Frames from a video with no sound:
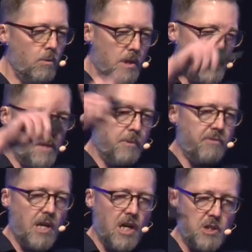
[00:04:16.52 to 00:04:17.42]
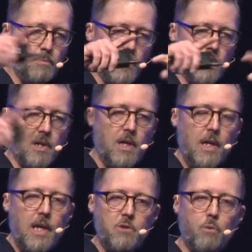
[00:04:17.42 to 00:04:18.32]
Well, the tip of the iceberg
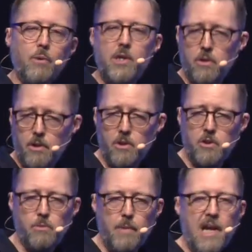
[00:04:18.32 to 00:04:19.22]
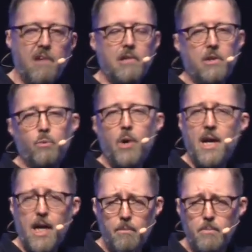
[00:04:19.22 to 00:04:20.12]
is what we call the customer area,
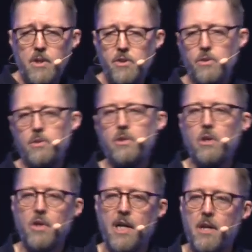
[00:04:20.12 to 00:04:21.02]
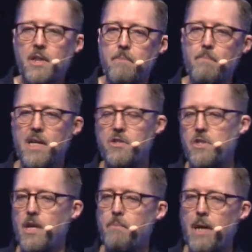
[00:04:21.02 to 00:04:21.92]
where our merchants log in and they
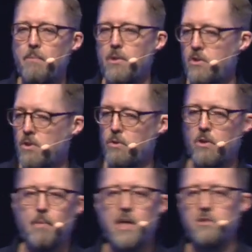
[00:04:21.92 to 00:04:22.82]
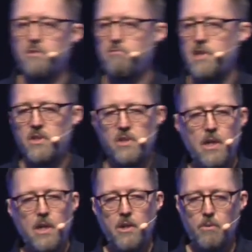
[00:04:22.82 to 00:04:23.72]
manage their payments. So they'll manage the risk,
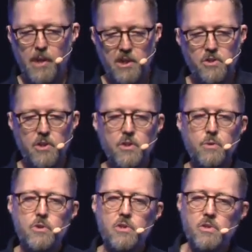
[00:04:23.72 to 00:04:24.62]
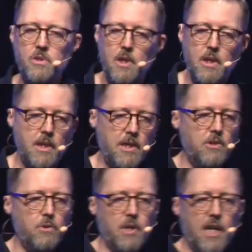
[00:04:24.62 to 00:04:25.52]
they'll manage the users, they
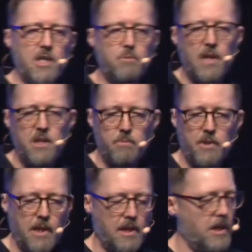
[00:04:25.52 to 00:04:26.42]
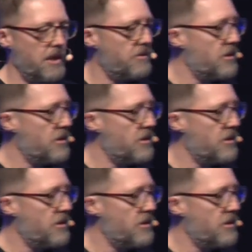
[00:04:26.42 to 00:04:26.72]
can do the case management, that kind of